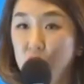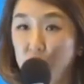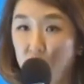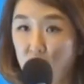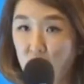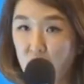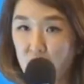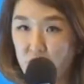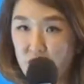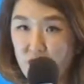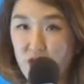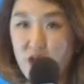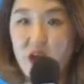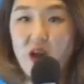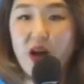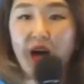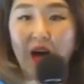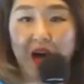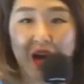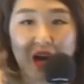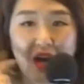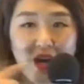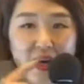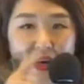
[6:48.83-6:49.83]
Yes,
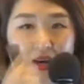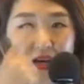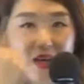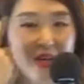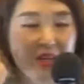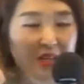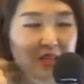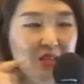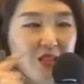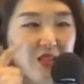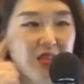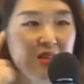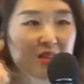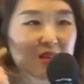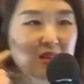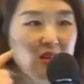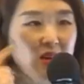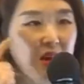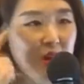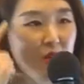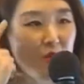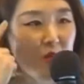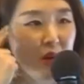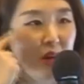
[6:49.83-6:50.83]
eyes,
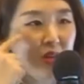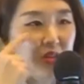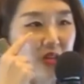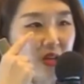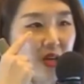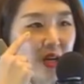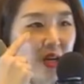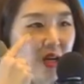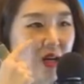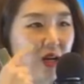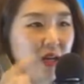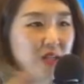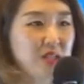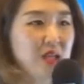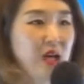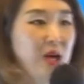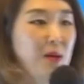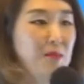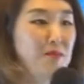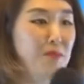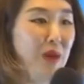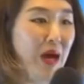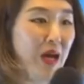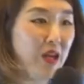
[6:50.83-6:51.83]
around your eyes
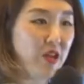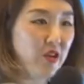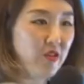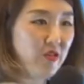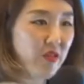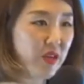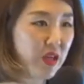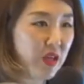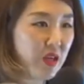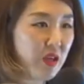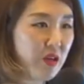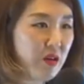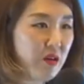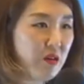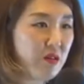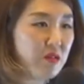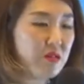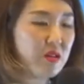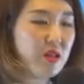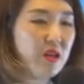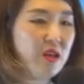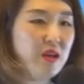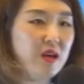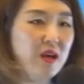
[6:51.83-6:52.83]
and back of your
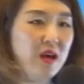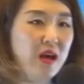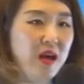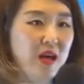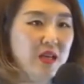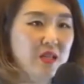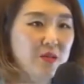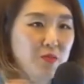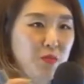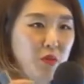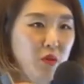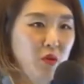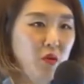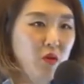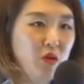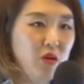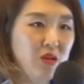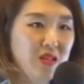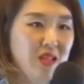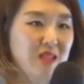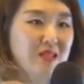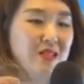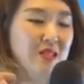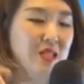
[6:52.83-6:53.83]
heels has
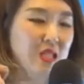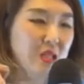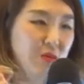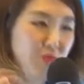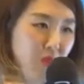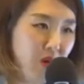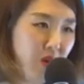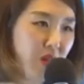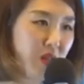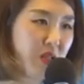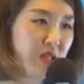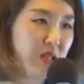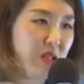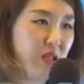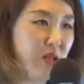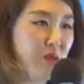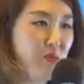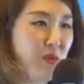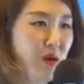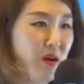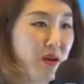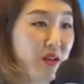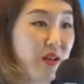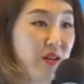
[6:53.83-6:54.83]
pores that's smallest in our
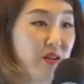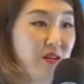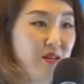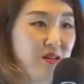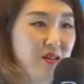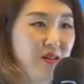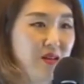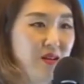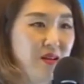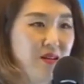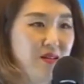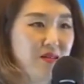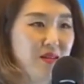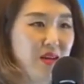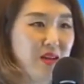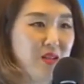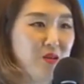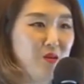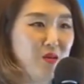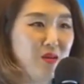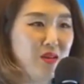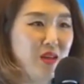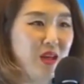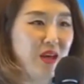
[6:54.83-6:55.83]
body.
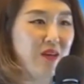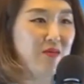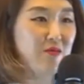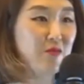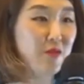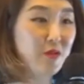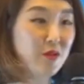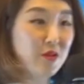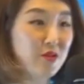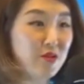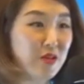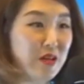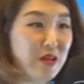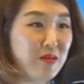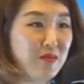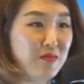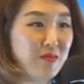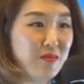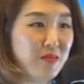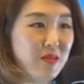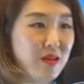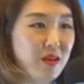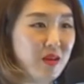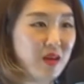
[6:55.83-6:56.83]
That's why they have foot cream
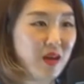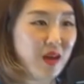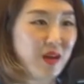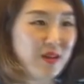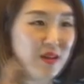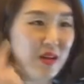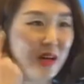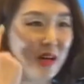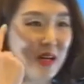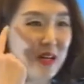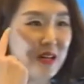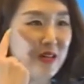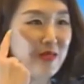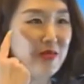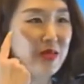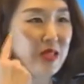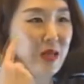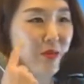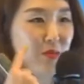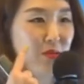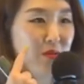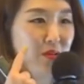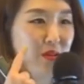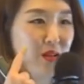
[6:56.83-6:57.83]
and the eye cream
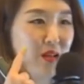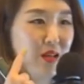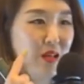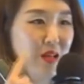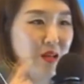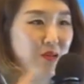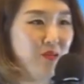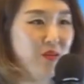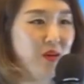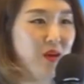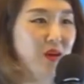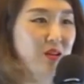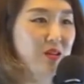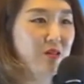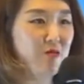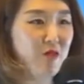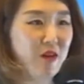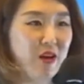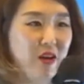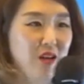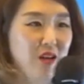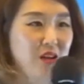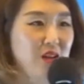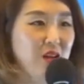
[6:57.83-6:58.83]
separately.
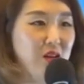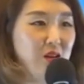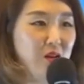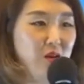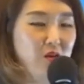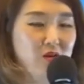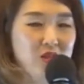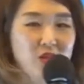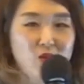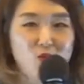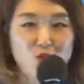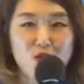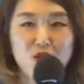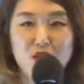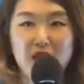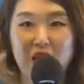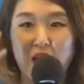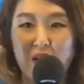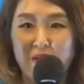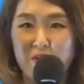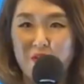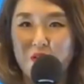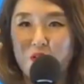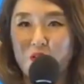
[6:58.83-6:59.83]
Regular will
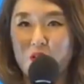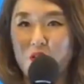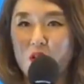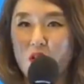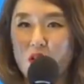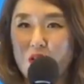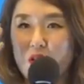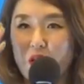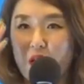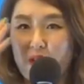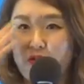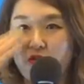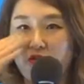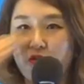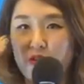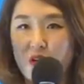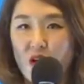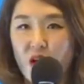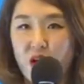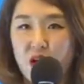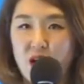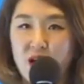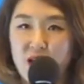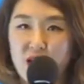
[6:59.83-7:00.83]
never get through
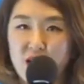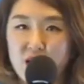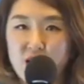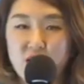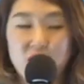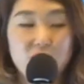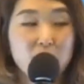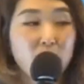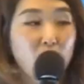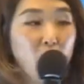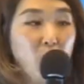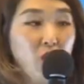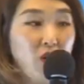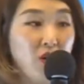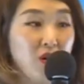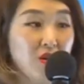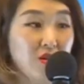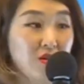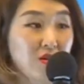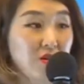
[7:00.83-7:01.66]
your eye pore.